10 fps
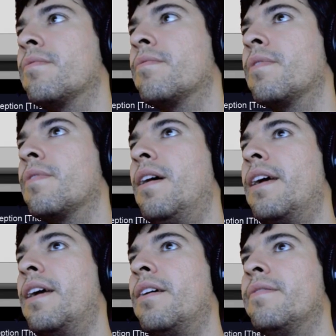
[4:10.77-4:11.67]
Alright,
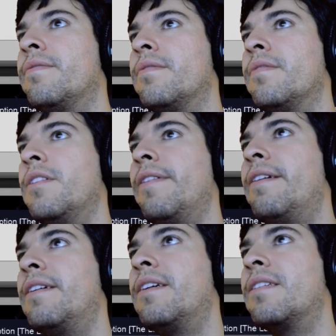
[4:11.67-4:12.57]
good. No
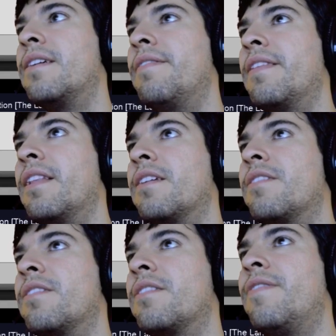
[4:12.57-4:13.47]
errors. Everything looks
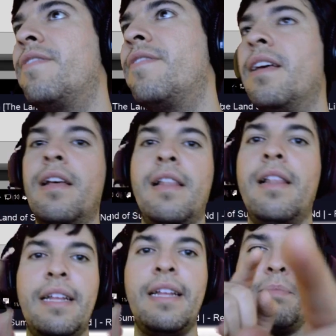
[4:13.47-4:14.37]
fine.
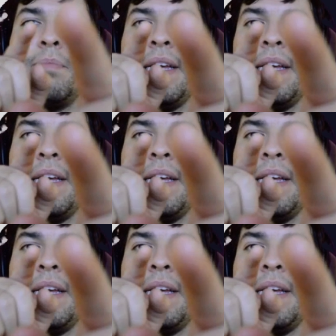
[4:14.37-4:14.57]
Let's play it.